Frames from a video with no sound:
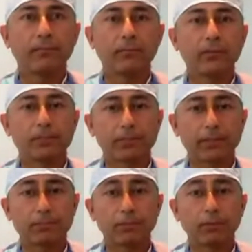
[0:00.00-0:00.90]
which
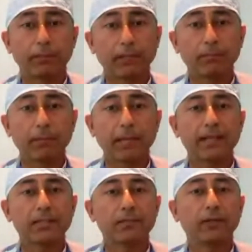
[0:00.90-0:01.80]
presbyopic
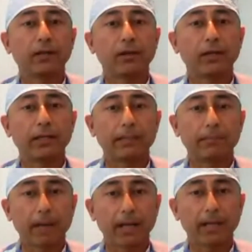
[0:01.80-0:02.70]
implants we are calling
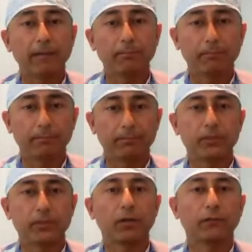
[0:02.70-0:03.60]
PI,
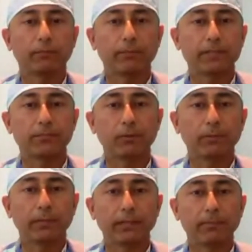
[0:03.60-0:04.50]
short for
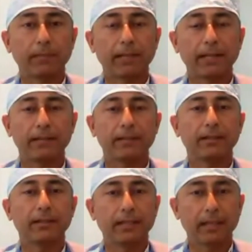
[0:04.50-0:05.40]
presbyopic implant
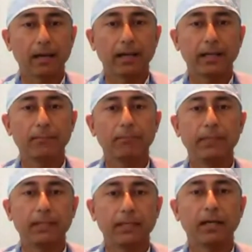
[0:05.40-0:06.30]
in eye,
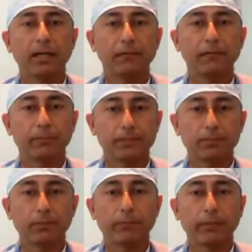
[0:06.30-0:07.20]
PI for
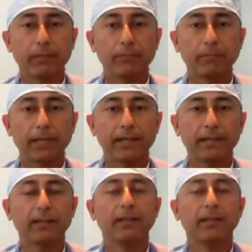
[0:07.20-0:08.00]
presbyopic implant,